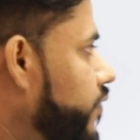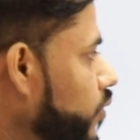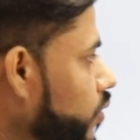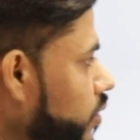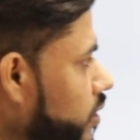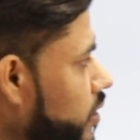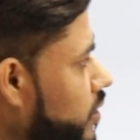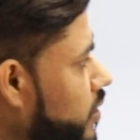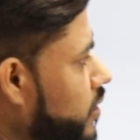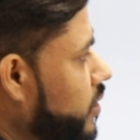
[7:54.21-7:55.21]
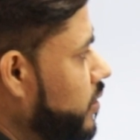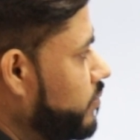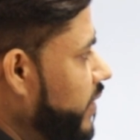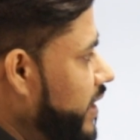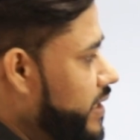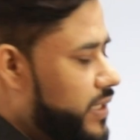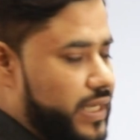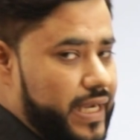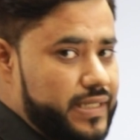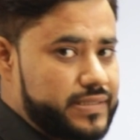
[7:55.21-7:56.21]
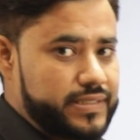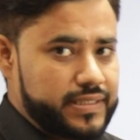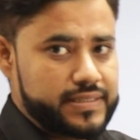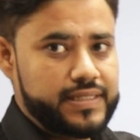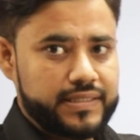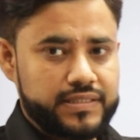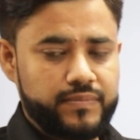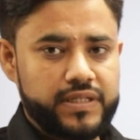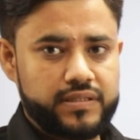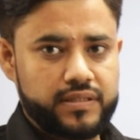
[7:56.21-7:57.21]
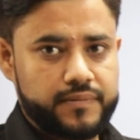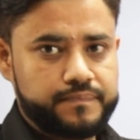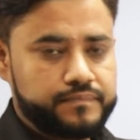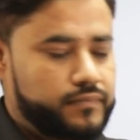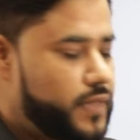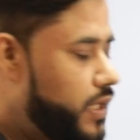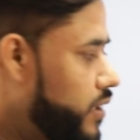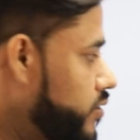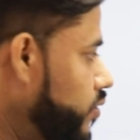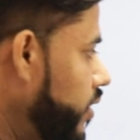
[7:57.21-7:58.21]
four meter and six decimeter, so